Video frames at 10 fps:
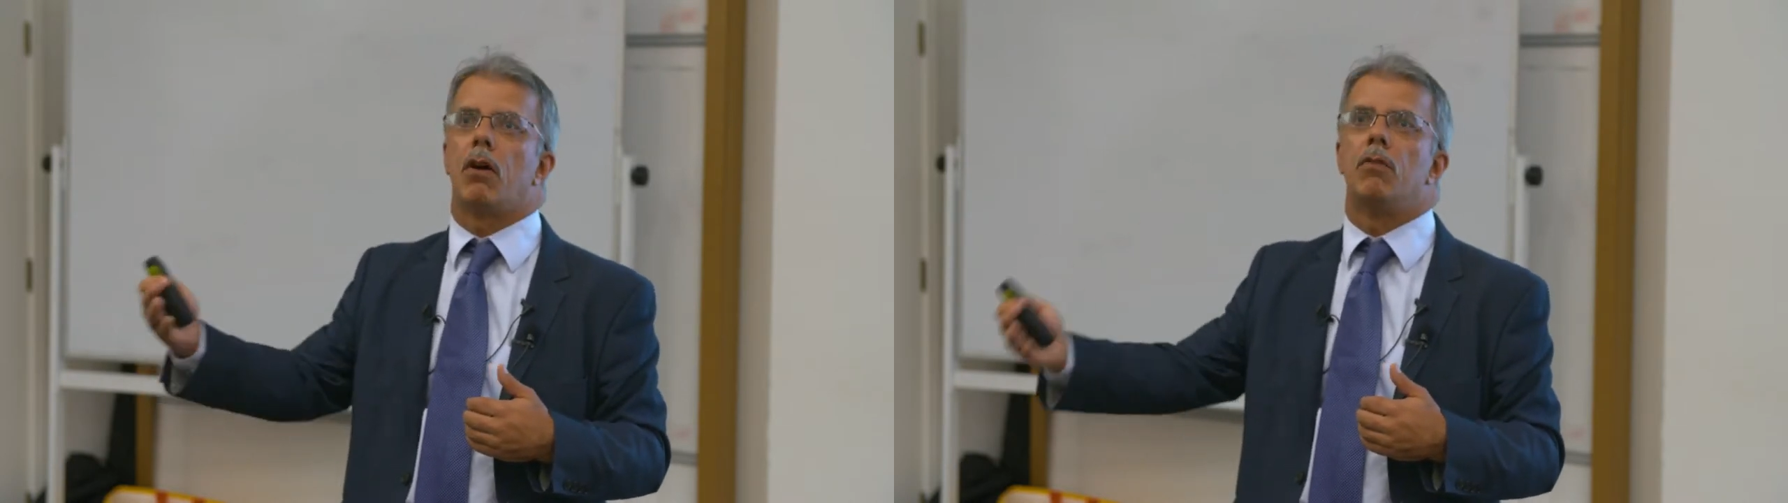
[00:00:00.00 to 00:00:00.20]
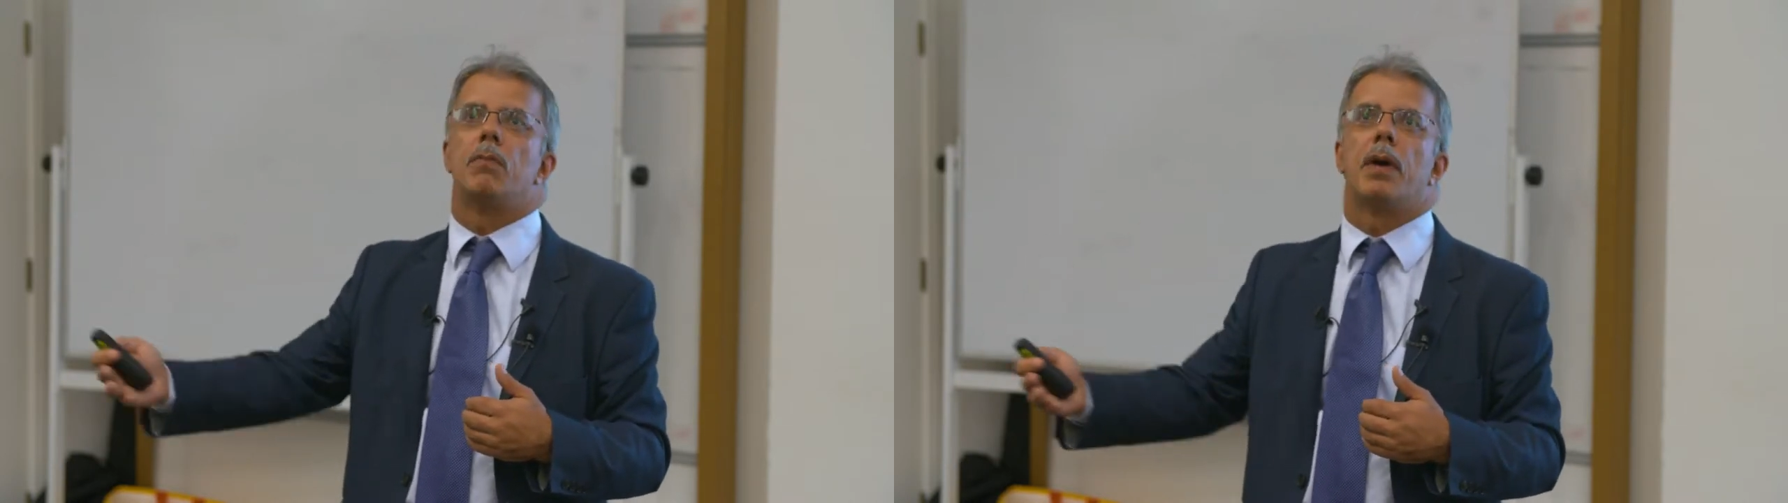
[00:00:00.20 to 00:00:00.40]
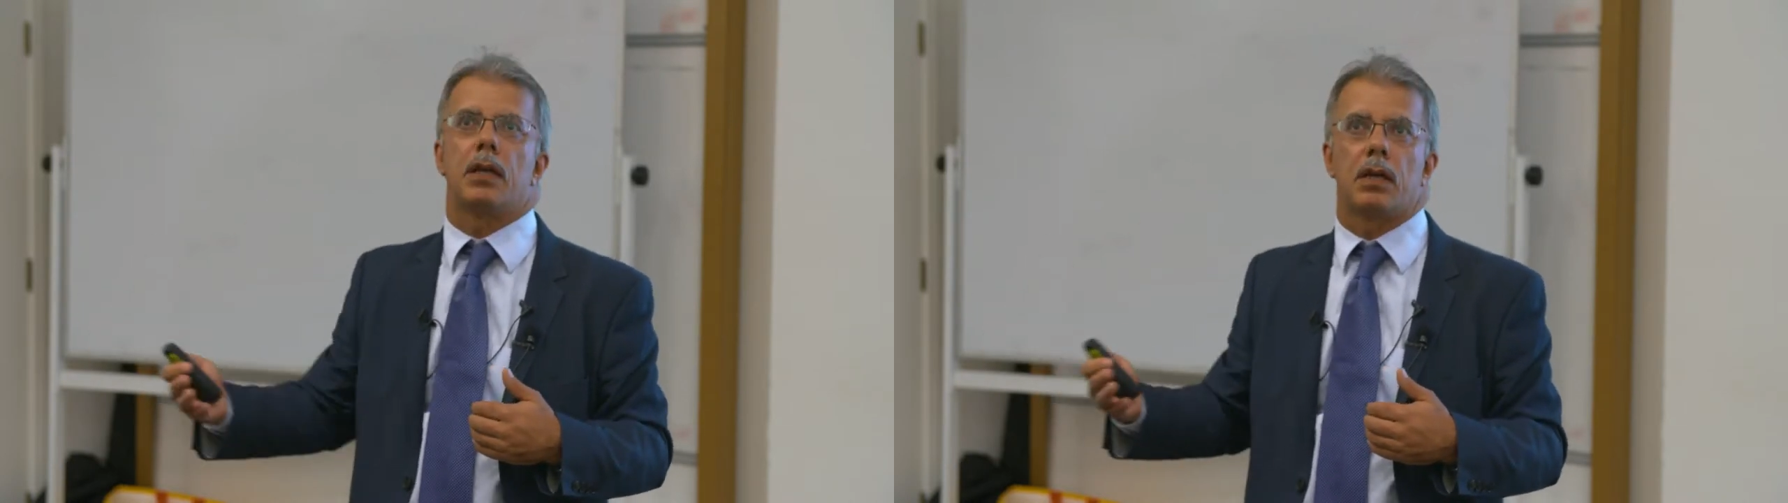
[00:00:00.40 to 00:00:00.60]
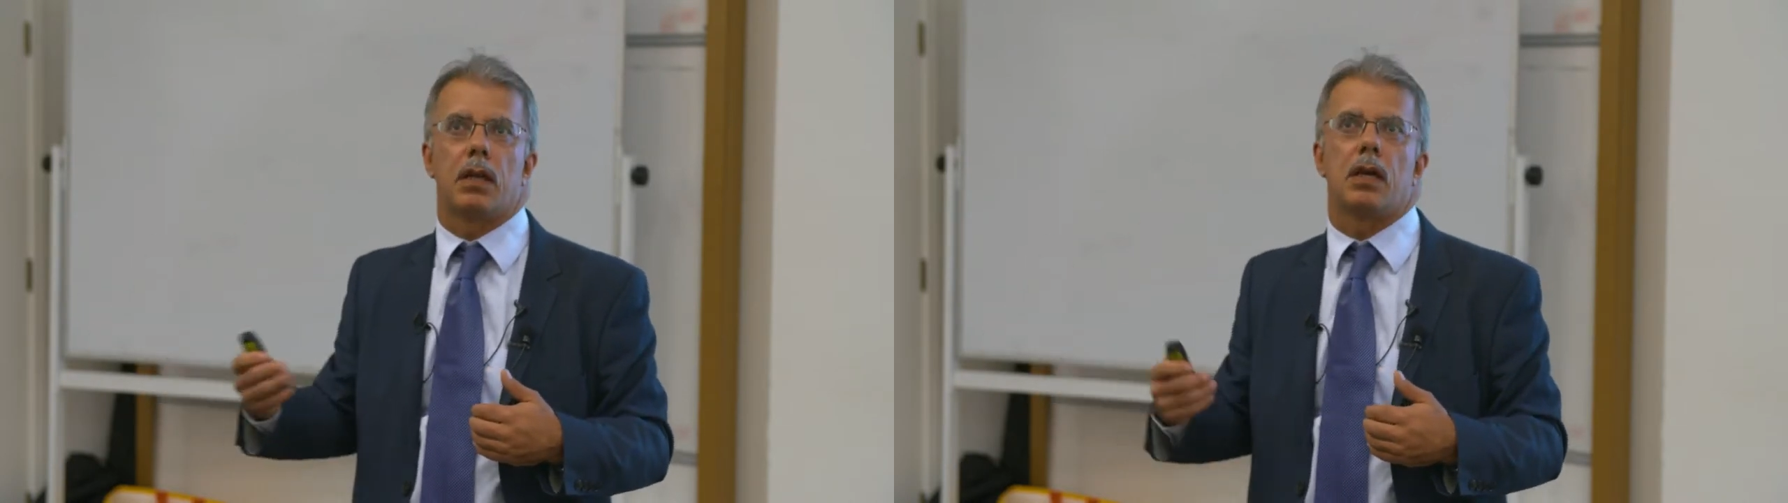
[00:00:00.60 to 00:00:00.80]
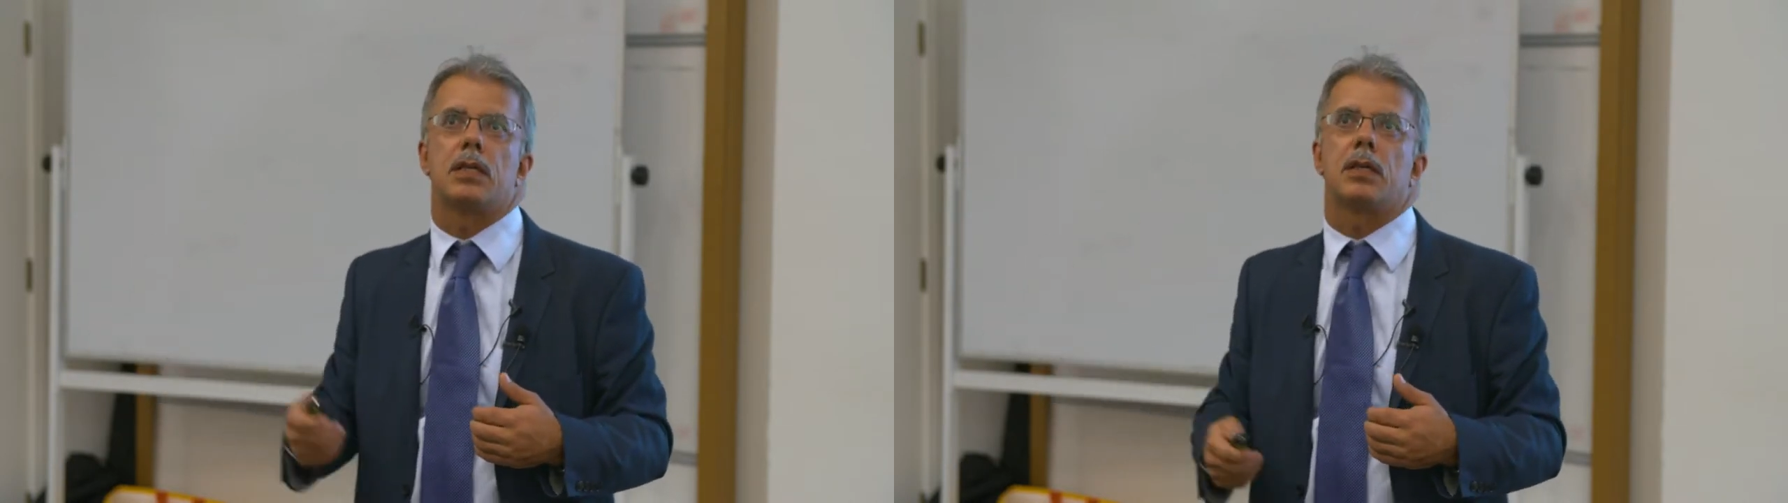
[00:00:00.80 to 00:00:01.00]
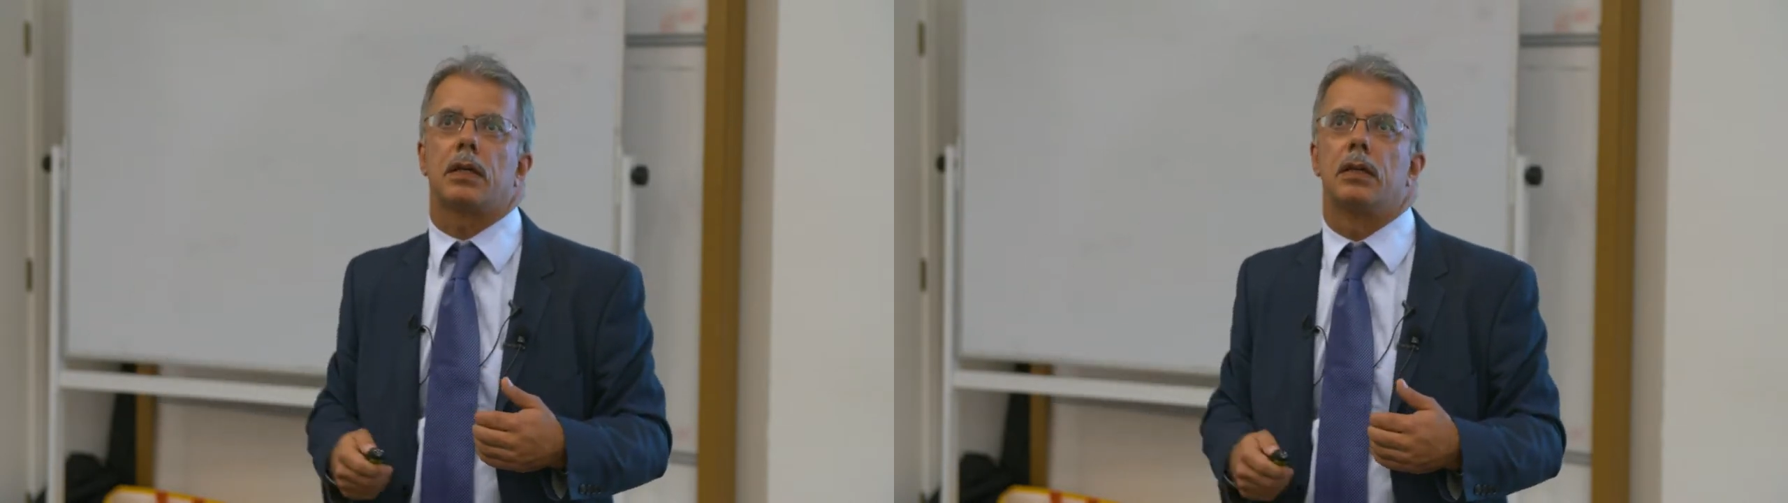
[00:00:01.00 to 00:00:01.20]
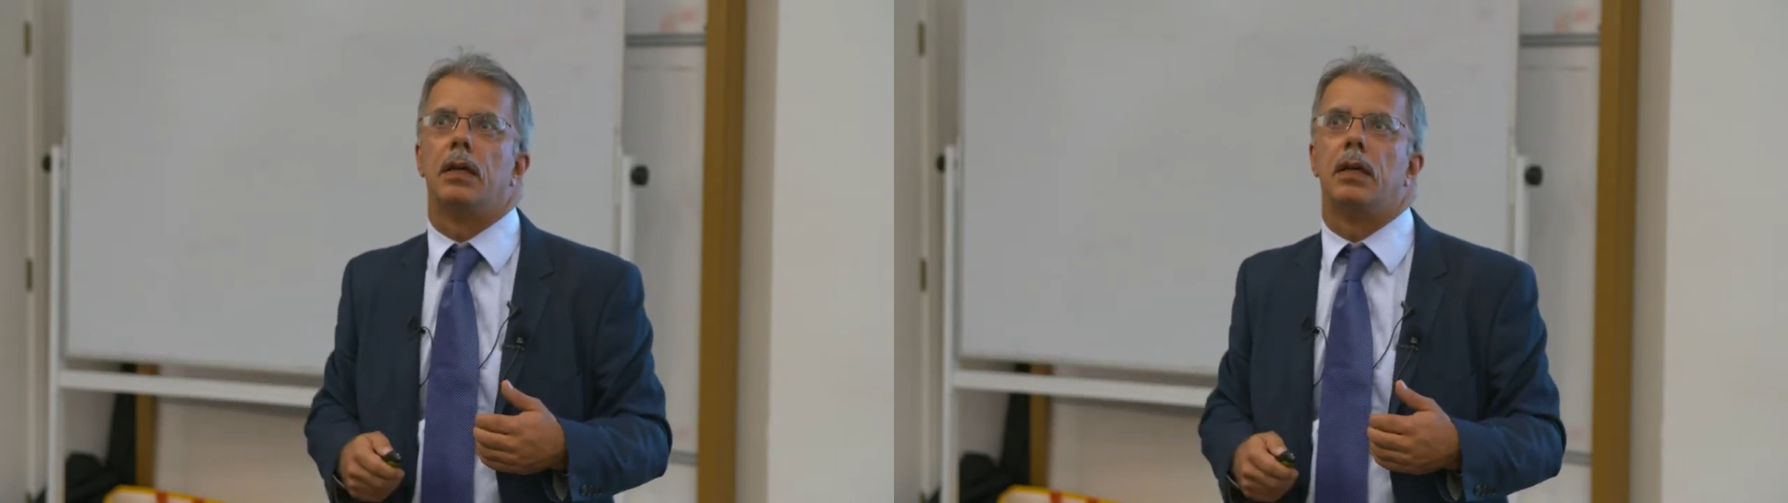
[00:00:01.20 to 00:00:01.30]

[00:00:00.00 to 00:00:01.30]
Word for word: over medicalizing